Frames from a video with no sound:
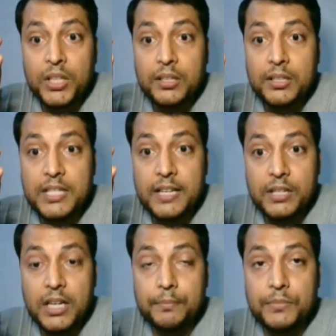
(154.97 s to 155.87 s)

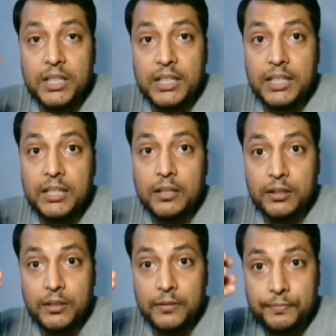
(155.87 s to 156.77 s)
developed in the
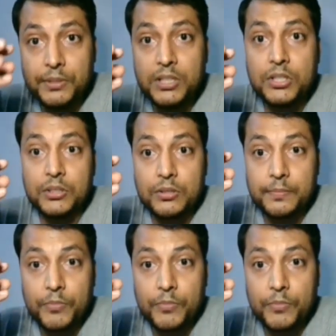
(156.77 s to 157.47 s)
fetus,